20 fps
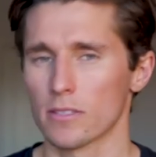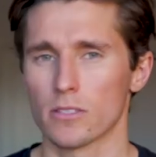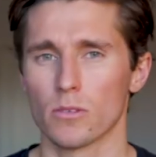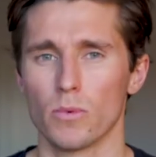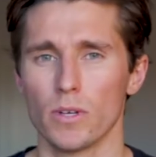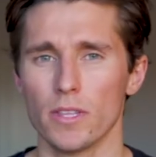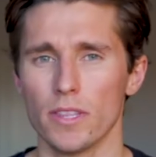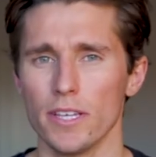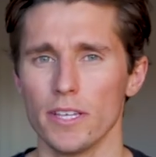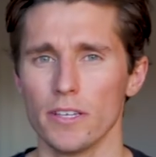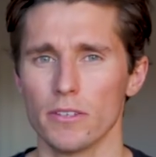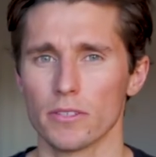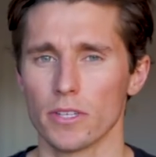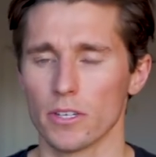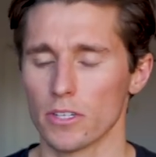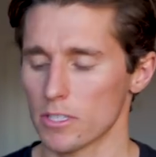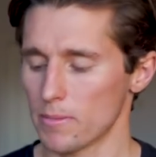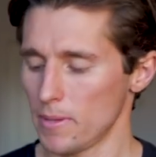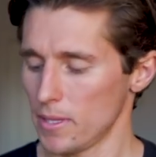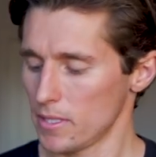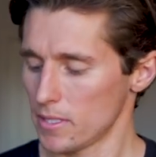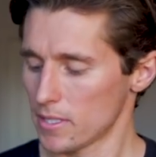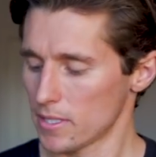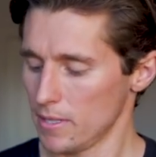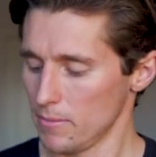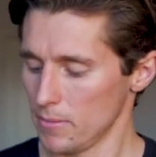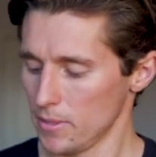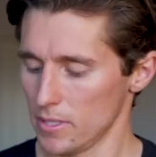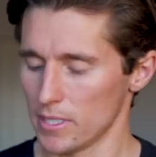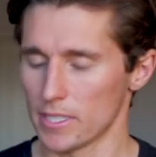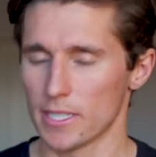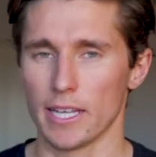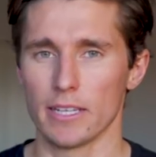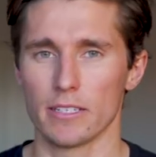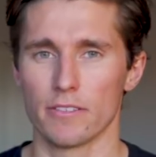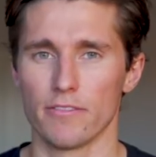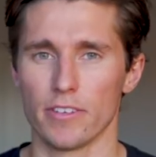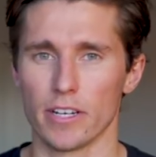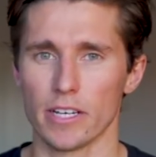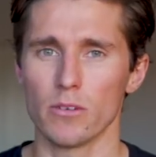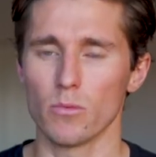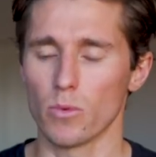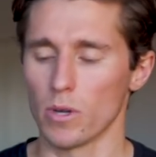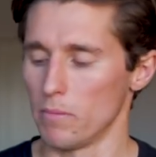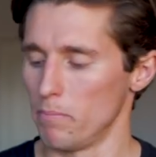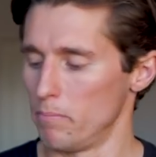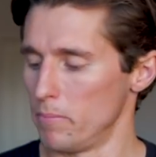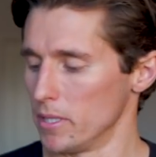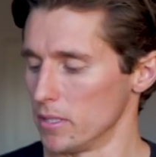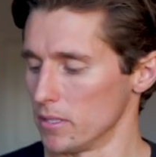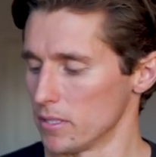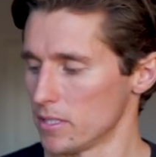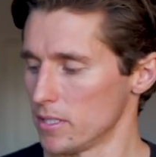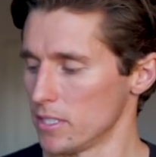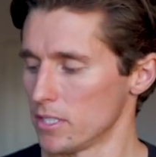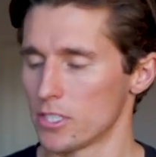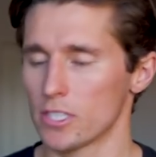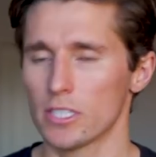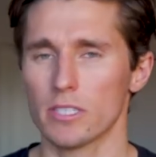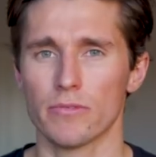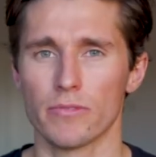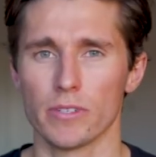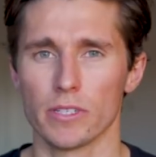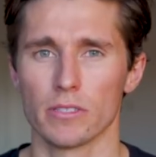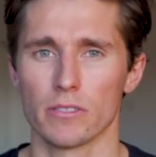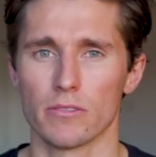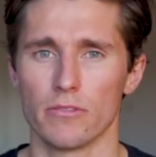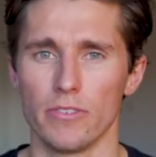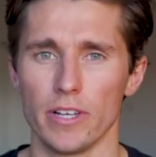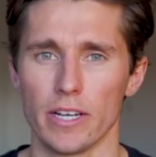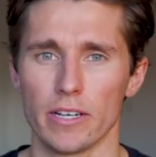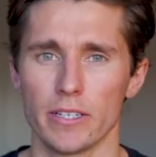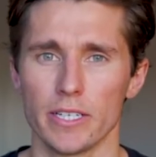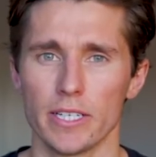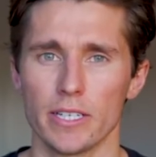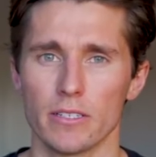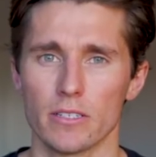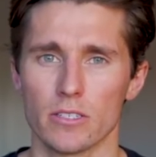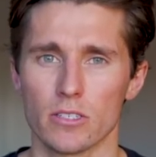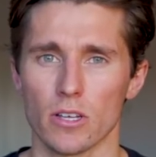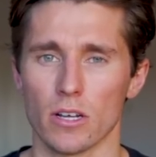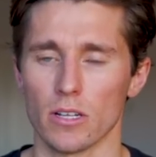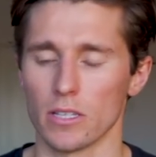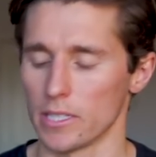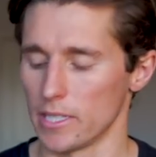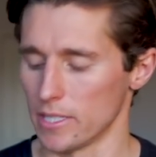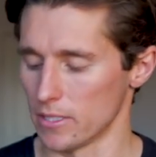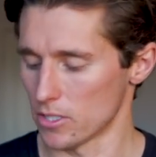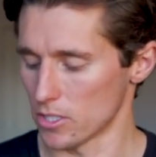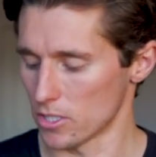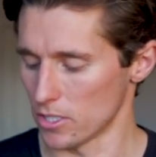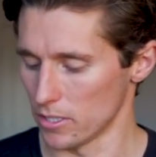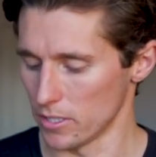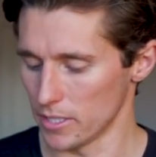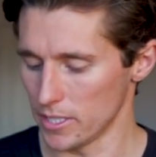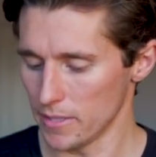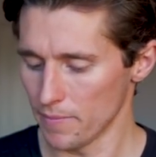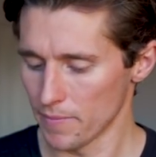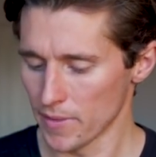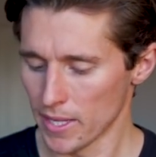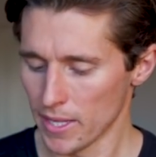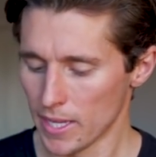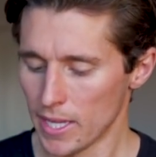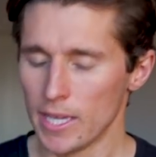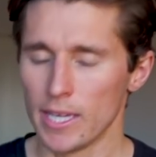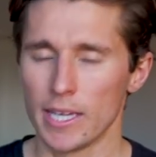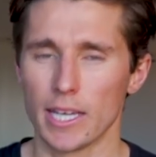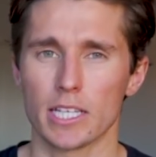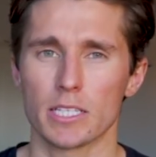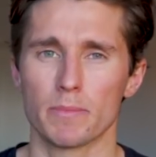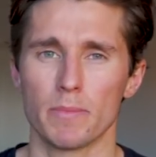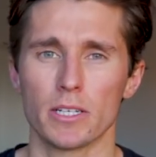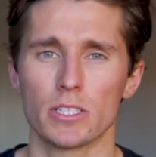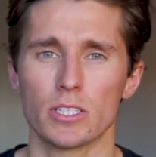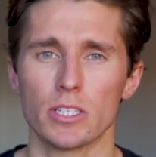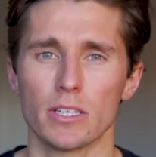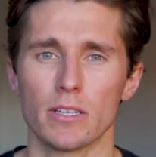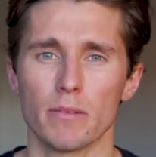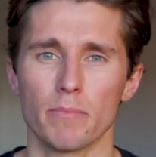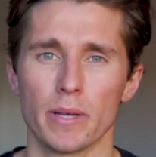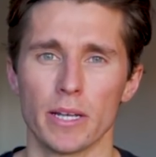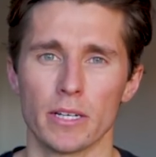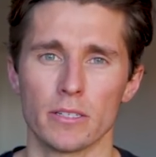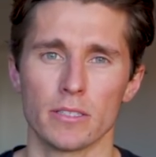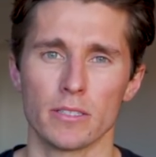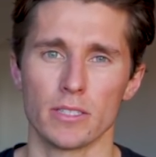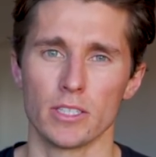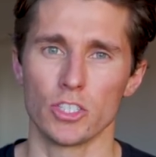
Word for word: So one thing you'll notice about this gimbal is that it's very well built. It just feels very solid and sturdy, especially compared to